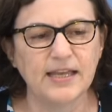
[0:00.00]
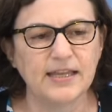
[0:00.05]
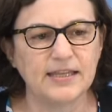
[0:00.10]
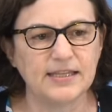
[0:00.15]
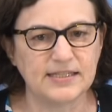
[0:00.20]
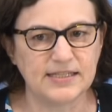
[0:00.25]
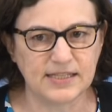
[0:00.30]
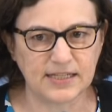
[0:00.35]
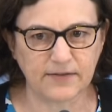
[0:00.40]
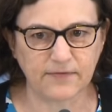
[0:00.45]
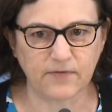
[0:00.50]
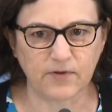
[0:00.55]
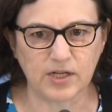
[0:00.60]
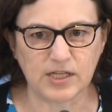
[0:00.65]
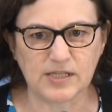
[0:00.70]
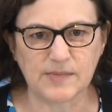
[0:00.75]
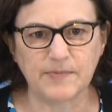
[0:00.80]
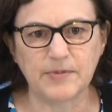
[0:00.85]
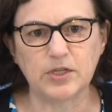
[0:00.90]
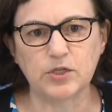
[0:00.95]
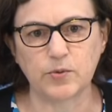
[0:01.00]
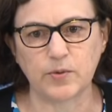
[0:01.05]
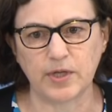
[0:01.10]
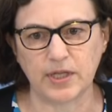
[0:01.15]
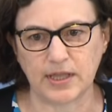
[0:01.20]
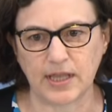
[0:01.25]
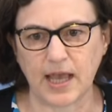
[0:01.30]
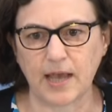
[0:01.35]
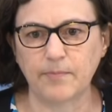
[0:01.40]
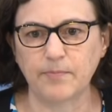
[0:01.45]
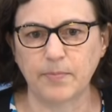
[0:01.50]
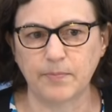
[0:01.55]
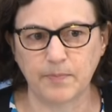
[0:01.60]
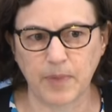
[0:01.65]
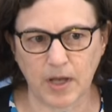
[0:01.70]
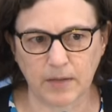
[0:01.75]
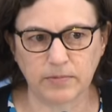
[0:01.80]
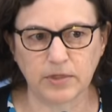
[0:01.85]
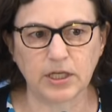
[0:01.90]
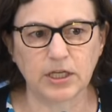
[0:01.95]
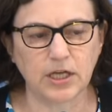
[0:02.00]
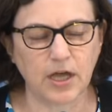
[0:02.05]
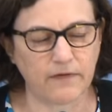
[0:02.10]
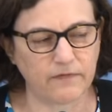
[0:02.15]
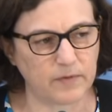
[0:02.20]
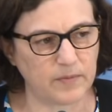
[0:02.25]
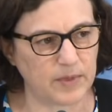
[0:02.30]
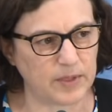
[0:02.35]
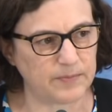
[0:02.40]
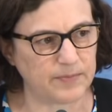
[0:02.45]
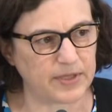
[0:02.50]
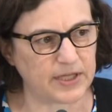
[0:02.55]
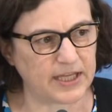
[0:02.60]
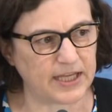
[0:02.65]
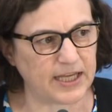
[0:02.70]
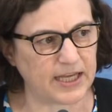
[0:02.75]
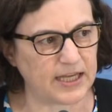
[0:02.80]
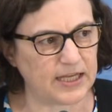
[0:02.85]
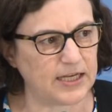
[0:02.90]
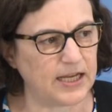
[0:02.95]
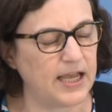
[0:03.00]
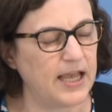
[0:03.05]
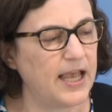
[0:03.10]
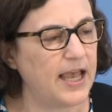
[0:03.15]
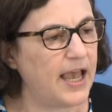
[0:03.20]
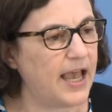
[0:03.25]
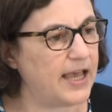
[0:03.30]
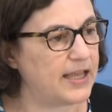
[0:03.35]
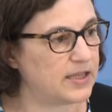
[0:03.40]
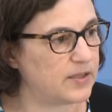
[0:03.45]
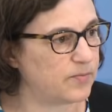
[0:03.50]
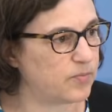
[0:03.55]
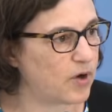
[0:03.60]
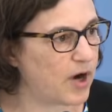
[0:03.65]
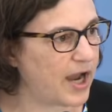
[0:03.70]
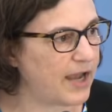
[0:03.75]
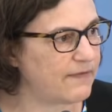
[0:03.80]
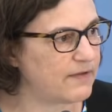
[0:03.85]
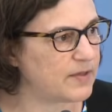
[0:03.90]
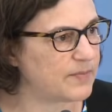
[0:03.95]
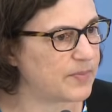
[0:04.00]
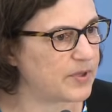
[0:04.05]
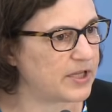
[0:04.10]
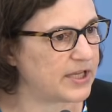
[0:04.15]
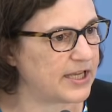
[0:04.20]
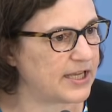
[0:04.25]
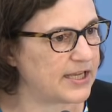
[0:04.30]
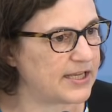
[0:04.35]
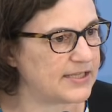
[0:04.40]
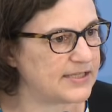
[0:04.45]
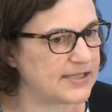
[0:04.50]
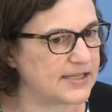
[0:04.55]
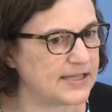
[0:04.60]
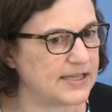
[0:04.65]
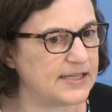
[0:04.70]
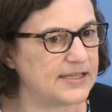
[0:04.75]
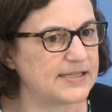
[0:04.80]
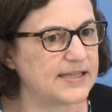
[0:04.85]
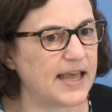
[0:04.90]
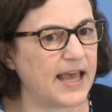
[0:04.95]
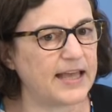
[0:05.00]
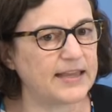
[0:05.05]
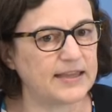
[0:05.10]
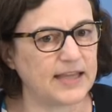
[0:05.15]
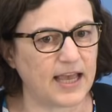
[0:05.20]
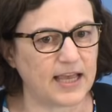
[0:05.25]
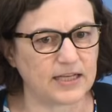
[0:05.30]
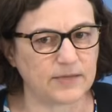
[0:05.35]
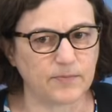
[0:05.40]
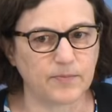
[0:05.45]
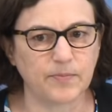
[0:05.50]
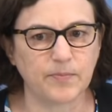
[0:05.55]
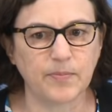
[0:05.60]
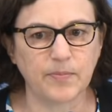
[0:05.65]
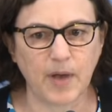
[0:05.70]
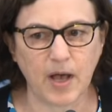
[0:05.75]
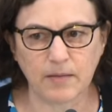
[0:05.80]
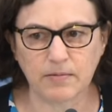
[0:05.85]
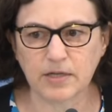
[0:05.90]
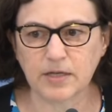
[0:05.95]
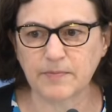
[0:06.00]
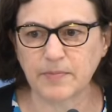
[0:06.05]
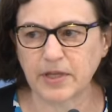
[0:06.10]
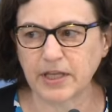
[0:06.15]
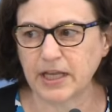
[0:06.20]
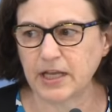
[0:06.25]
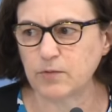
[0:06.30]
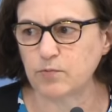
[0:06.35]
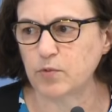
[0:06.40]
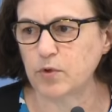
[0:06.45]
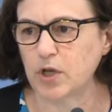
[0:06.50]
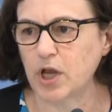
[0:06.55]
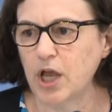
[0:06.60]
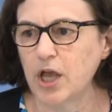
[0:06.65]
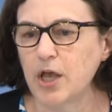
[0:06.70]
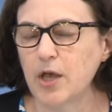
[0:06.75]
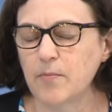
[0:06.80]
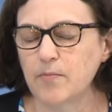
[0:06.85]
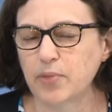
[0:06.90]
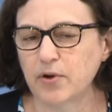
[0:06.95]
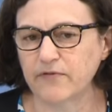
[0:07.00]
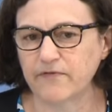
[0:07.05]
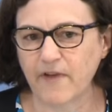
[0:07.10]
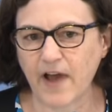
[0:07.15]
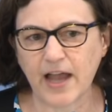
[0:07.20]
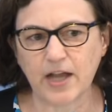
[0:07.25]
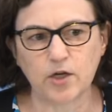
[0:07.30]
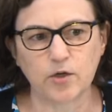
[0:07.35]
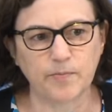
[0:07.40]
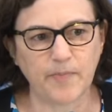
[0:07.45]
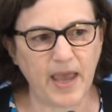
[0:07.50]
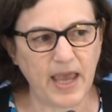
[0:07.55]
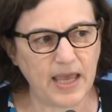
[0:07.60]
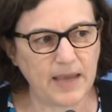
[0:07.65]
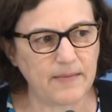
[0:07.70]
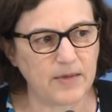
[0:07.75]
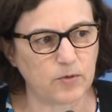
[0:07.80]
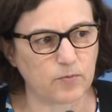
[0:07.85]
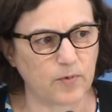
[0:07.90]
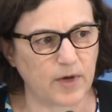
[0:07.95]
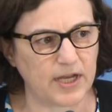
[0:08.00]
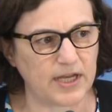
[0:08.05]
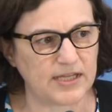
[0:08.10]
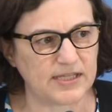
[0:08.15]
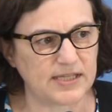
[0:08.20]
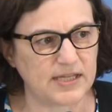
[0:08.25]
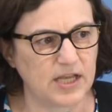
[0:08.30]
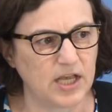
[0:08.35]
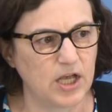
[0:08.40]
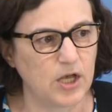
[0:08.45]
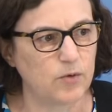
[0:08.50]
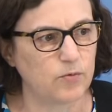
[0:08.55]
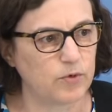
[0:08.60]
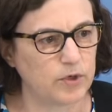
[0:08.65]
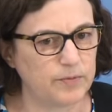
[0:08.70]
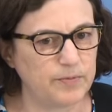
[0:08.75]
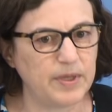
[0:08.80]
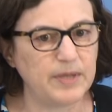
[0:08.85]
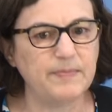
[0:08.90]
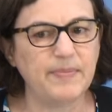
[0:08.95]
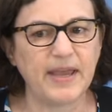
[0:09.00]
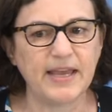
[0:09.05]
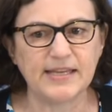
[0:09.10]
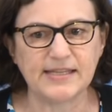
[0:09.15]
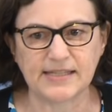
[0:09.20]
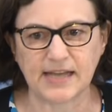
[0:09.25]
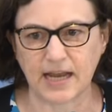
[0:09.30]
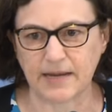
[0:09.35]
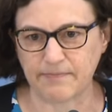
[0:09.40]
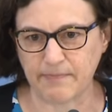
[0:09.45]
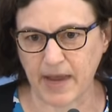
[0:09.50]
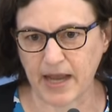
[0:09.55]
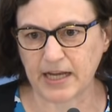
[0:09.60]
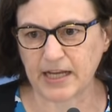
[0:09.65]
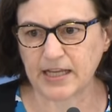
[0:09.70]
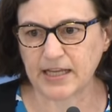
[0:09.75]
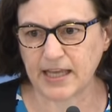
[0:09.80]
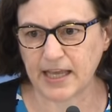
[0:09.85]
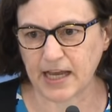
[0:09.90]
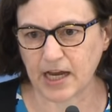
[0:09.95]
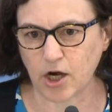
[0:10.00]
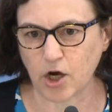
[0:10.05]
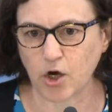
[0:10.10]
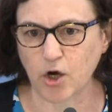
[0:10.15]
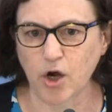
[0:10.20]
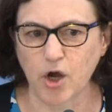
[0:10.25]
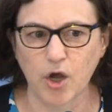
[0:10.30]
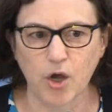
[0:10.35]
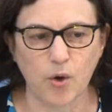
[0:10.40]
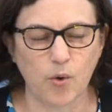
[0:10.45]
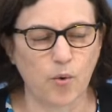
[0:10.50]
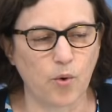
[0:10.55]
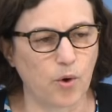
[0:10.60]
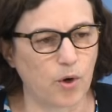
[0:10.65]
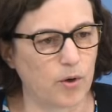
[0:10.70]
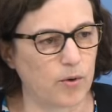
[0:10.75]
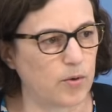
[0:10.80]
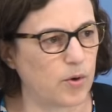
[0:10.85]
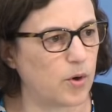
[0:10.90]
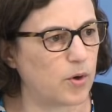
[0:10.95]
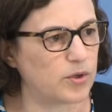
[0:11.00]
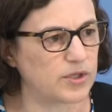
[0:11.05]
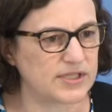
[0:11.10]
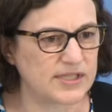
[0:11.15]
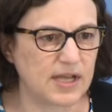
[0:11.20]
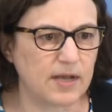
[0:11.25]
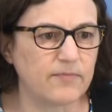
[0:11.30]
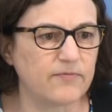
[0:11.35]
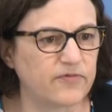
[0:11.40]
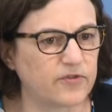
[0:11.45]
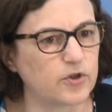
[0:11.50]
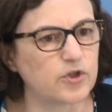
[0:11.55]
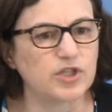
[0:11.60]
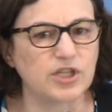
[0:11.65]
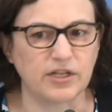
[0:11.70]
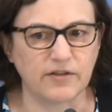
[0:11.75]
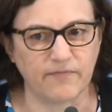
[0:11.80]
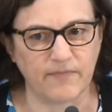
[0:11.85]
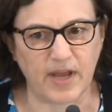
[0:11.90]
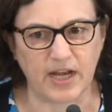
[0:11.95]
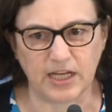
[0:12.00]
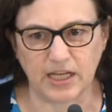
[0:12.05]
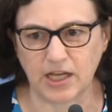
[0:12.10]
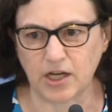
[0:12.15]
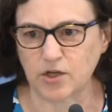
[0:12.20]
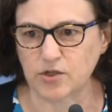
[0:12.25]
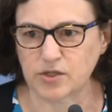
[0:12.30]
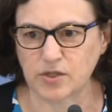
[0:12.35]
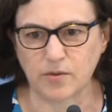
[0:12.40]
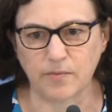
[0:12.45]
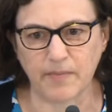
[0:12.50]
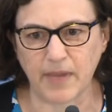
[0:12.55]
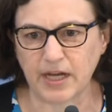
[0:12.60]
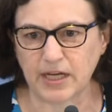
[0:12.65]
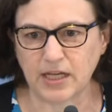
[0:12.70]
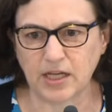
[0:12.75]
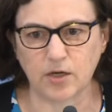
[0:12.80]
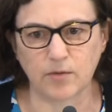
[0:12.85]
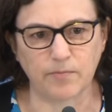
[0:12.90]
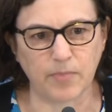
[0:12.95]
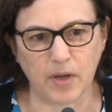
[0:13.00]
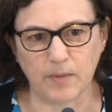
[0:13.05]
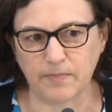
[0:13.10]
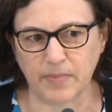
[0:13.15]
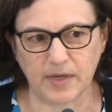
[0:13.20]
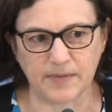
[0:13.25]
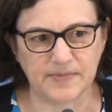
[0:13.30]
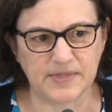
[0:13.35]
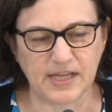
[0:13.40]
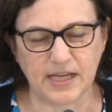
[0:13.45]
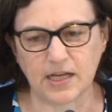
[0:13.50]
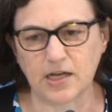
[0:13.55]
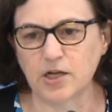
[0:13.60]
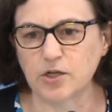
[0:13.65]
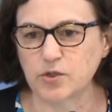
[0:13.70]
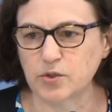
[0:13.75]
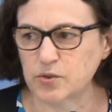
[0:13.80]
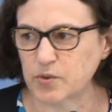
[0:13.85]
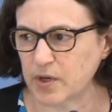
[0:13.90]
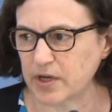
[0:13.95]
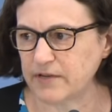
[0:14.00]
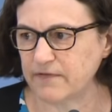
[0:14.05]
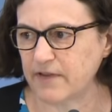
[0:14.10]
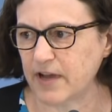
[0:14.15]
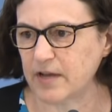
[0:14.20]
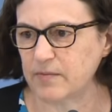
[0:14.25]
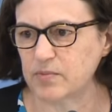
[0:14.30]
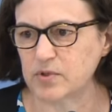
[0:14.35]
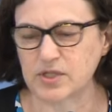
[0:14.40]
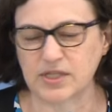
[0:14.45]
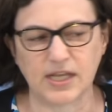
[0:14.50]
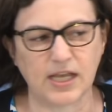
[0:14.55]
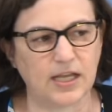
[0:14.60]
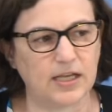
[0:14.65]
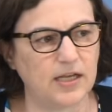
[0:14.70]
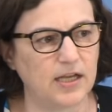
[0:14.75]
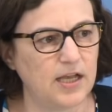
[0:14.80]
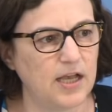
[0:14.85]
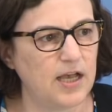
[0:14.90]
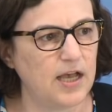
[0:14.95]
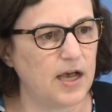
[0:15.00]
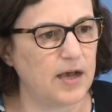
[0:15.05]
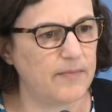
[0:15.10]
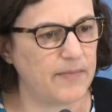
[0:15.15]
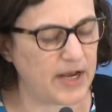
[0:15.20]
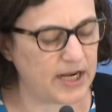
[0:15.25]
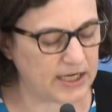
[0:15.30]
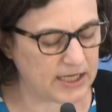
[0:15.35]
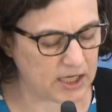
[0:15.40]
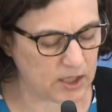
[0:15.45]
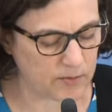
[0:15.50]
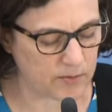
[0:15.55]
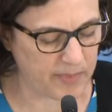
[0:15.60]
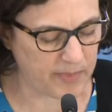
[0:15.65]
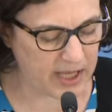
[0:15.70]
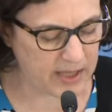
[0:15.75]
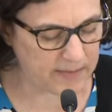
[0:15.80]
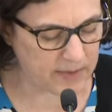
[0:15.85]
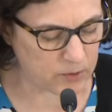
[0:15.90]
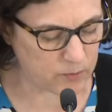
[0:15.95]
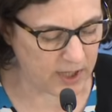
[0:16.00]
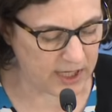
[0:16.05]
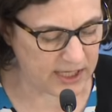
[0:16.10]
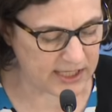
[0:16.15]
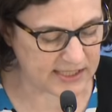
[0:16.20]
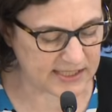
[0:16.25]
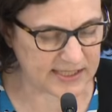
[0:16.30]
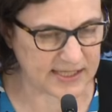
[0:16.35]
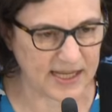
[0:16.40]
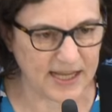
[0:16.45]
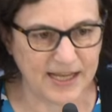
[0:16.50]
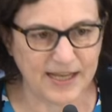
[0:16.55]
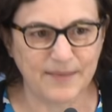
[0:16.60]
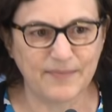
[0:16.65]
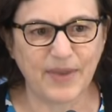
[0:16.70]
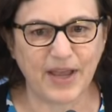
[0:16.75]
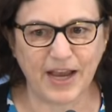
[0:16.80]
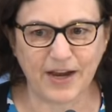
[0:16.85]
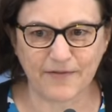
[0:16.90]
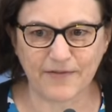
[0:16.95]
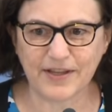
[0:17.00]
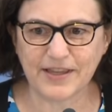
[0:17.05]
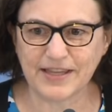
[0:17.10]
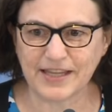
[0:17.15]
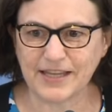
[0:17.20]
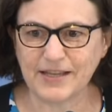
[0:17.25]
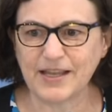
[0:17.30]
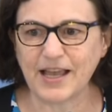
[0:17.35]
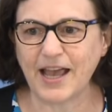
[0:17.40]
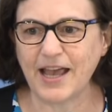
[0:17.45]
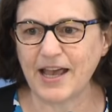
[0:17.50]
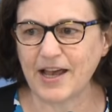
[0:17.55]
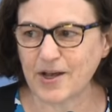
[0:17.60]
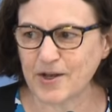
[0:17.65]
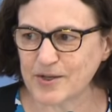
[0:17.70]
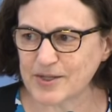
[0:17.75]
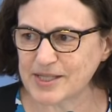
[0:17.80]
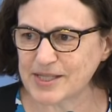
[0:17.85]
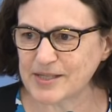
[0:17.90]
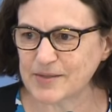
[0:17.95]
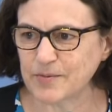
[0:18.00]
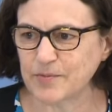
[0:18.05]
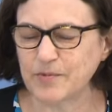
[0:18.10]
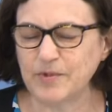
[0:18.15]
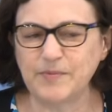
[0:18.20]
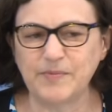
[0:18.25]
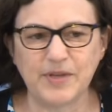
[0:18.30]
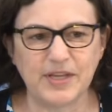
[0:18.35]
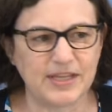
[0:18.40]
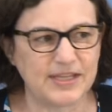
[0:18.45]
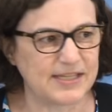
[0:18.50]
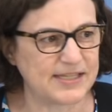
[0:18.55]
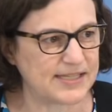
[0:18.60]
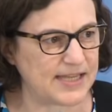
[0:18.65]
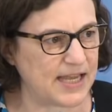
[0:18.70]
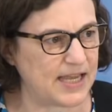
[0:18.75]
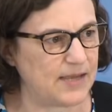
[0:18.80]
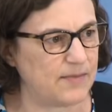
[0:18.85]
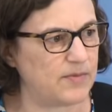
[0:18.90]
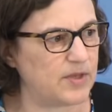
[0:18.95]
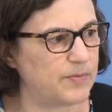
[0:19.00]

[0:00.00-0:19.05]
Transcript: The difference between that public government plan and the private plans is that that public plan provider payment rates would be based on Medicare or some version of Medicare. So Medicare bump up, say 125% of Medicare payment rates. But everything else would be the same.